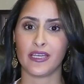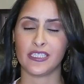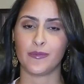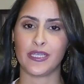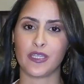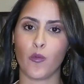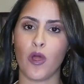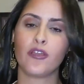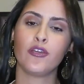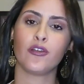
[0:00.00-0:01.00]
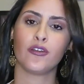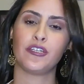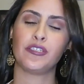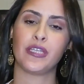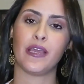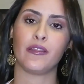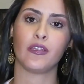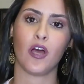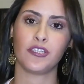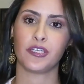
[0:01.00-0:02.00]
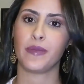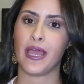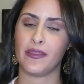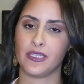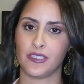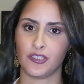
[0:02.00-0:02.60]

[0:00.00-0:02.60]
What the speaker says: this because I want you to understand the logic behind this